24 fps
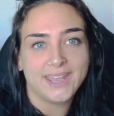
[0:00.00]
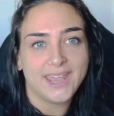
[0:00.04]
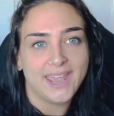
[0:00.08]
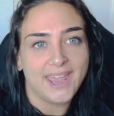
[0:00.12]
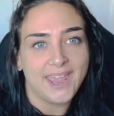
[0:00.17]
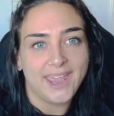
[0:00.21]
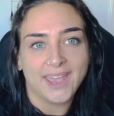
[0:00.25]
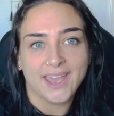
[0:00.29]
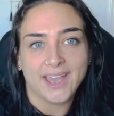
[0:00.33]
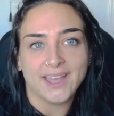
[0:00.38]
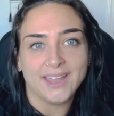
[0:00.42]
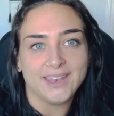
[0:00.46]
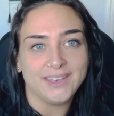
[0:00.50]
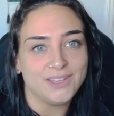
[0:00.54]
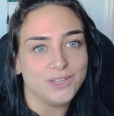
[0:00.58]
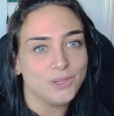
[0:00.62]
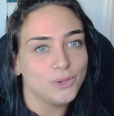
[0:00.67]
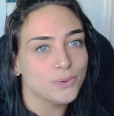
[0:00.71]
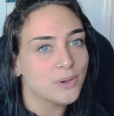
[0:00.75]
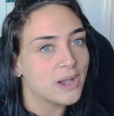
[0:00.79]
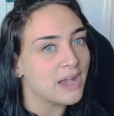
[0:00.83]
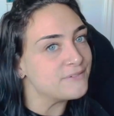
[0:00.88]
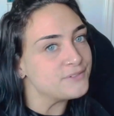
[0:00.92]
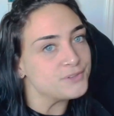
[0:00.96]
and you
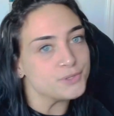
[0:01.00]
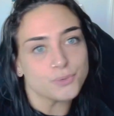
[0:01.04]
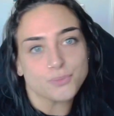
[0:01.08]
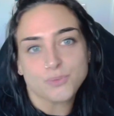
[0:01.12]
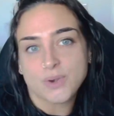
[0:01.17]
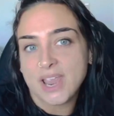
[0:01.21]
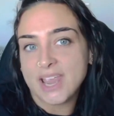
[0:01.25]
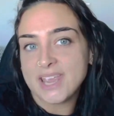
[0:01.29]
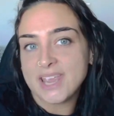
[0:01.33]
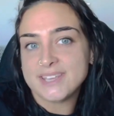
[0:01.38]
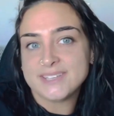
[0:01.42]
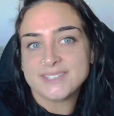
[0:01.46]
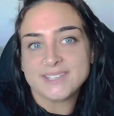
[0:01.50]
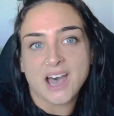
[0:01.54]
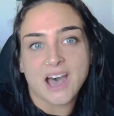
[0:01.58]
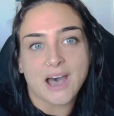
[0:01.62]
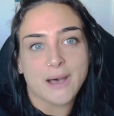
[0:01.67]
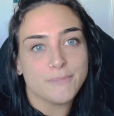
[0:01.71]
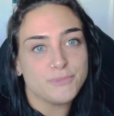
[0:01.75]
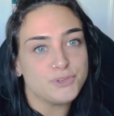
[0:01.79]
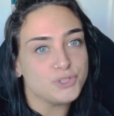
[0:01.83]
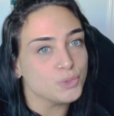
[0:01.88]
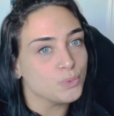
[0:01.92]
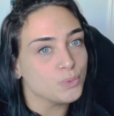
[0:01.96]
have to raise
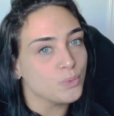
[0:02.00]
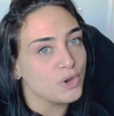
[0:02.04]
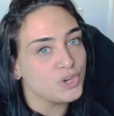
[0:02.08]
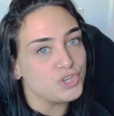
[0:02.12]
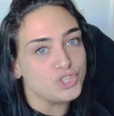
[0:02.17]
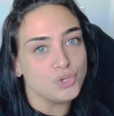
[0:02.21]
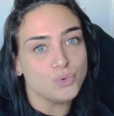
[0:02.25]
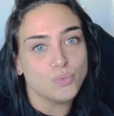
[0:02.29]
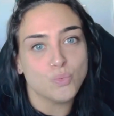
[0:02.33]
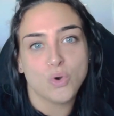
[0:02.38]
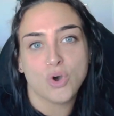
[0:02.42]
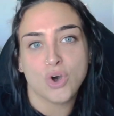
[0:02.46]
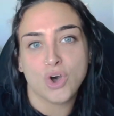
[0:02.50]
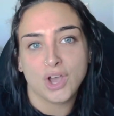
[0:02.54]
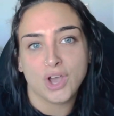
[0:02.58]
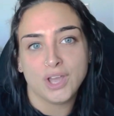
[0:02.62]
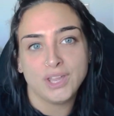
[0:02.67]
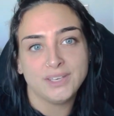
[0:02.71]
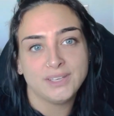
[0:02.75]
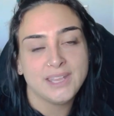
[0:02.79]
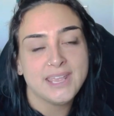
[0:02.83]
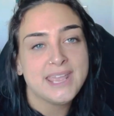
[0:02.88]
up to what you want.